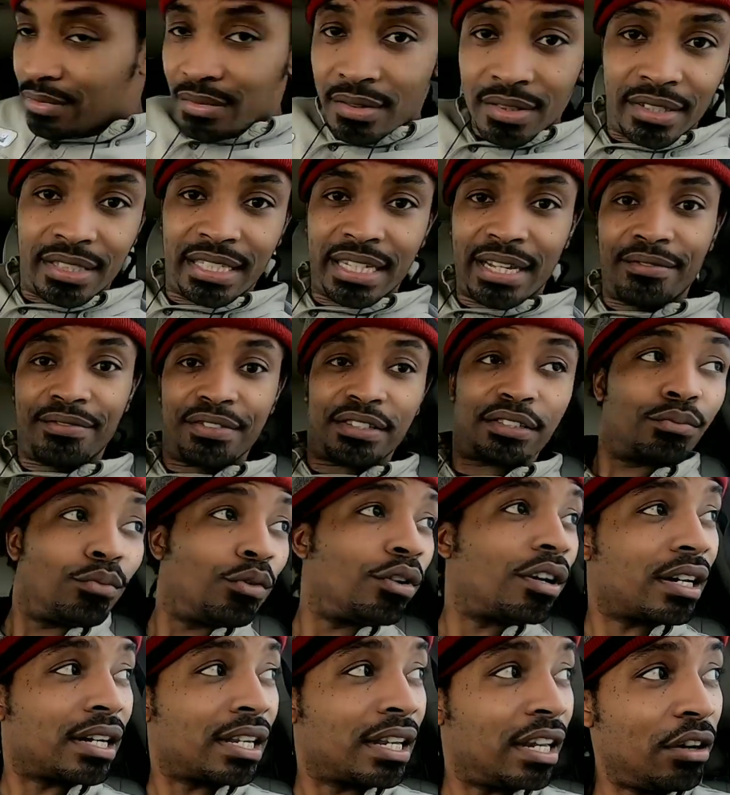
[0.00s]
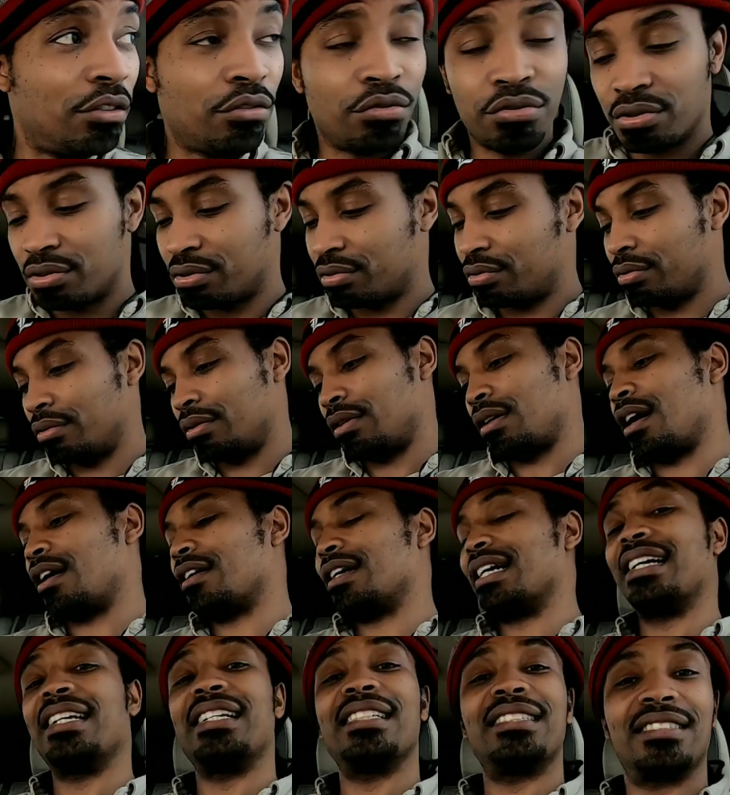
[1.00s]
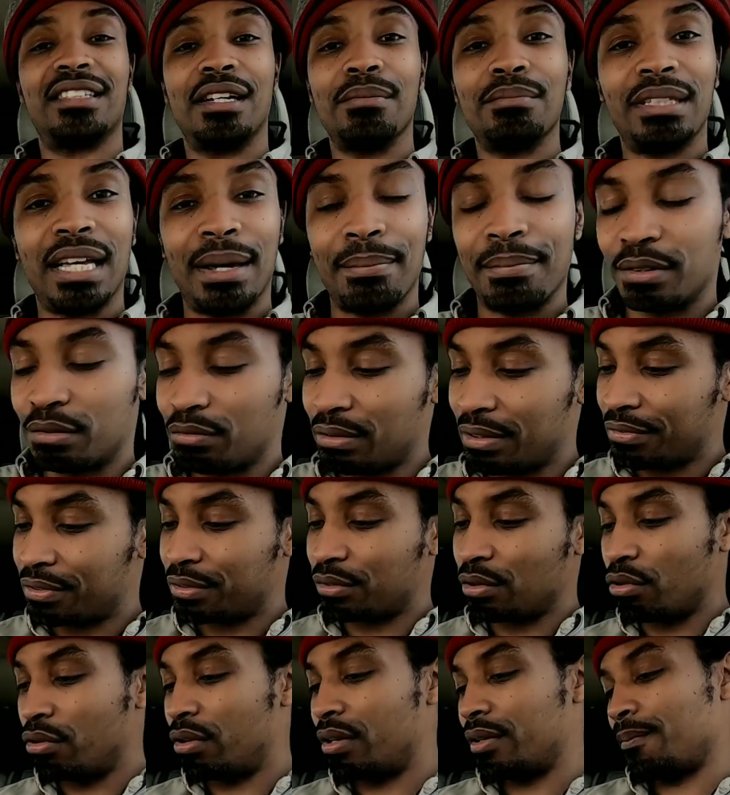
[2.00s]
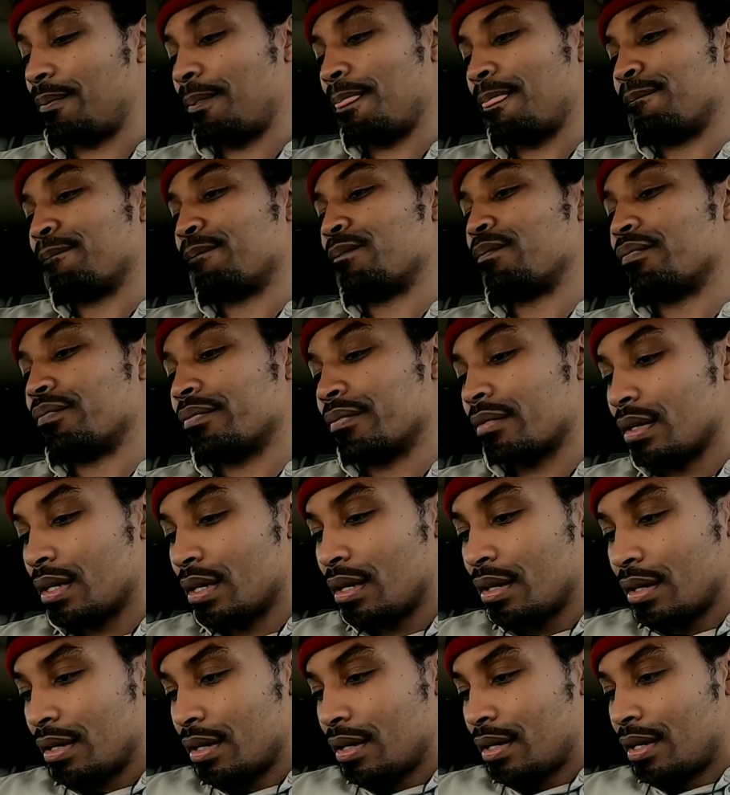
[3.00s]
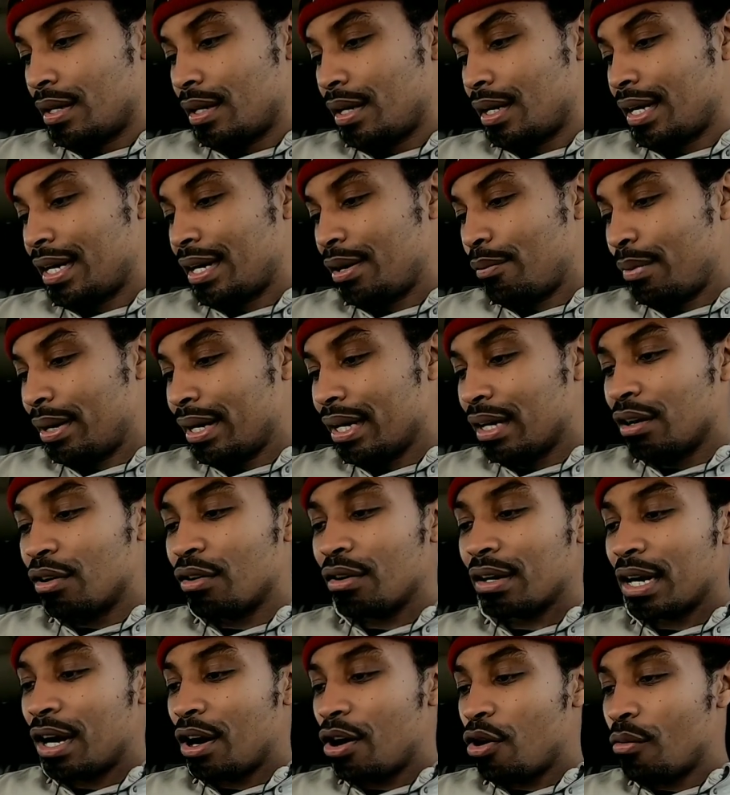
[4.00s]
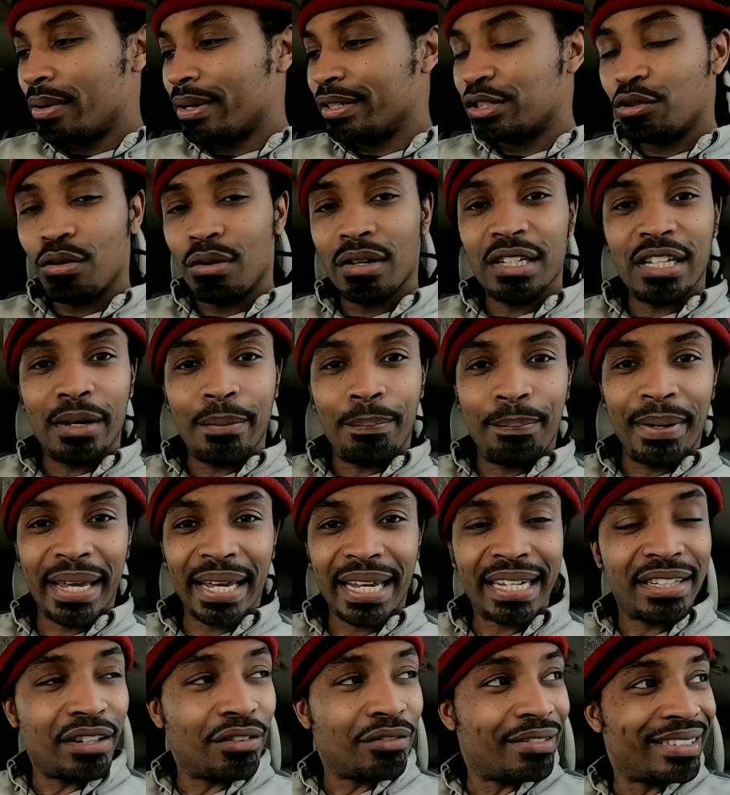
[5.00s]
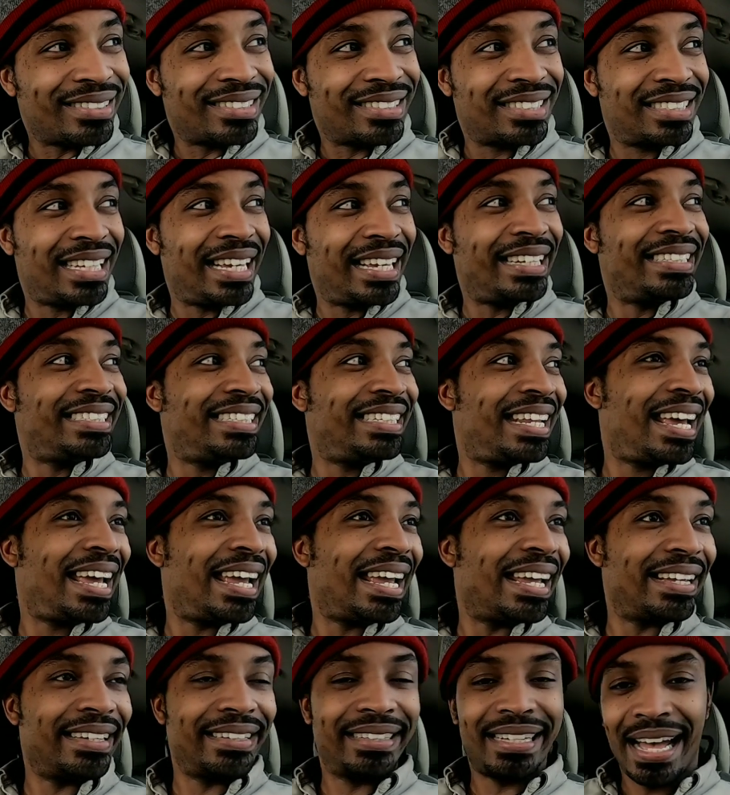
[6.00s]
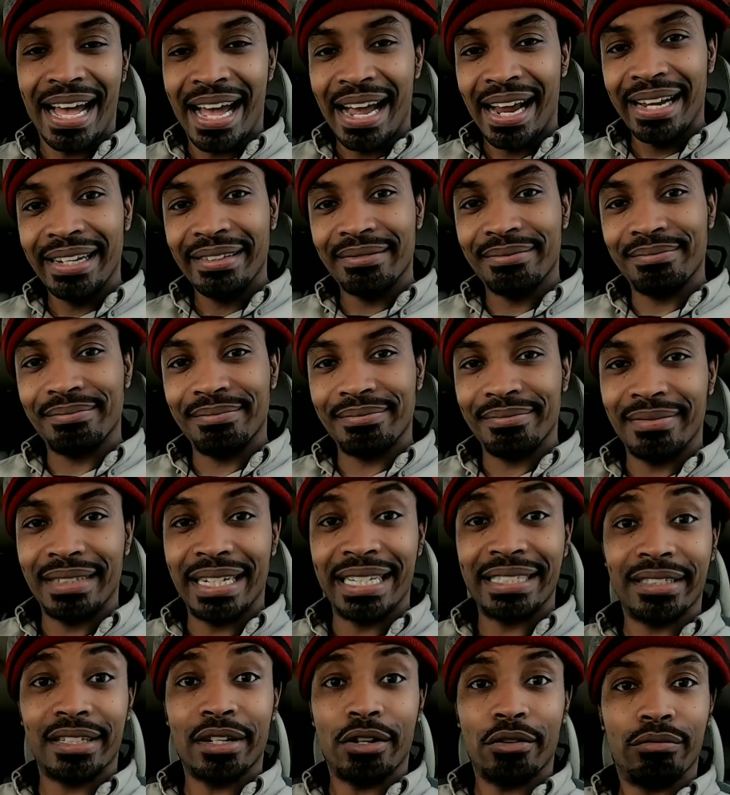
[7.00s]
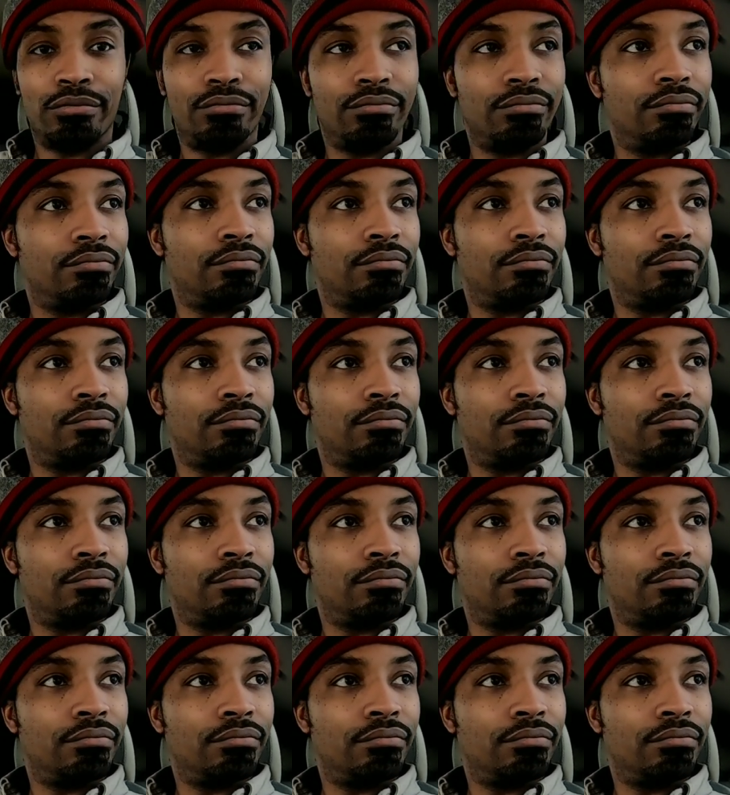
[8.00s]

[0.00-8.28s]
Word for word: see if it's one close or any some type of thrift store. And we gonna go and do a little picking on a Sunday. All right, let's go.